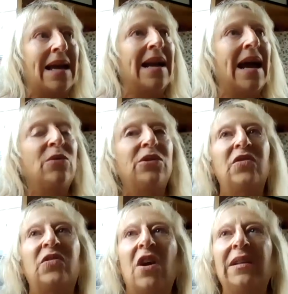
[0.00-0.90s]

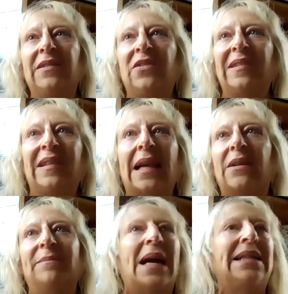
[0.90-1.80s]
the son is just
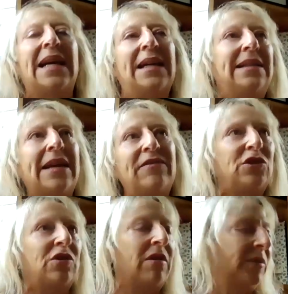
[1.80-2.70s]
like, my dad
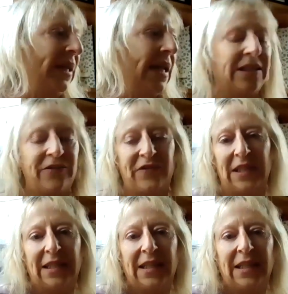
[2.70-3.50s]
never told me anything.